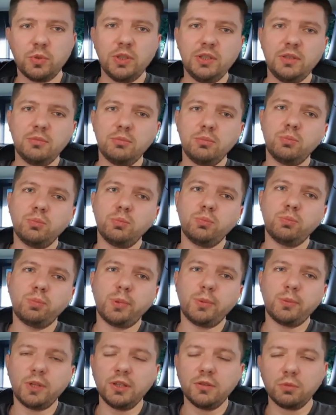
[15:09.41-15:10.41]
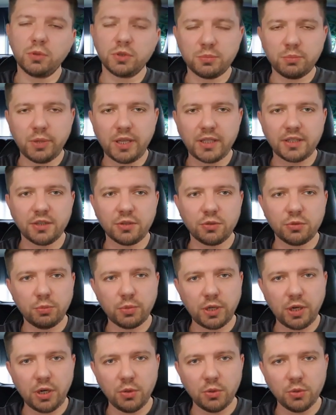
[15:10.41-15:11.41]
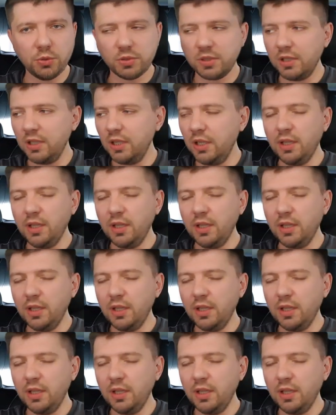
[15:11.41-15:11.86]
It was better to browse